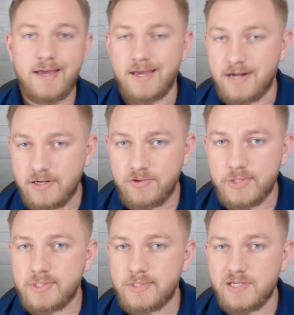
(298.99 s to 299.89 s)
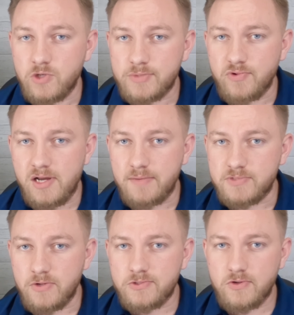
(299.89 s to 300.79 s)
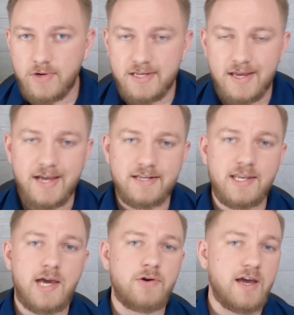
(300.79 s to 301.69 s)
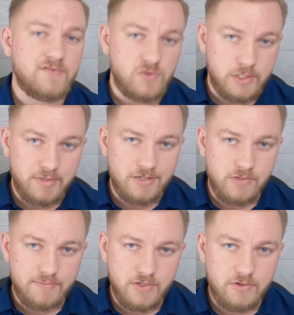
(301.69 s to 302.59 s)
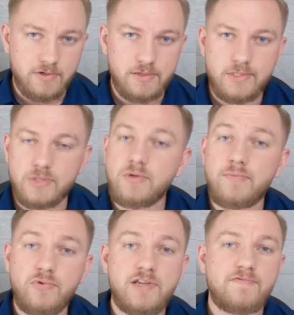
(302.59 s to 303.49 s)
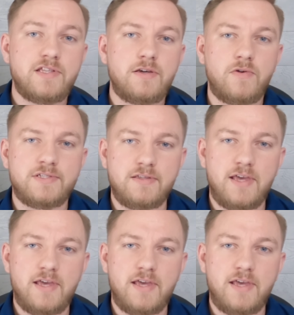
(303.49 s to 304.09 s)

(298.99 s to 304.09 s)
And I know that since I just brought up Dogecoin, I now have to explain cryptocurrency. So I'll briefly go into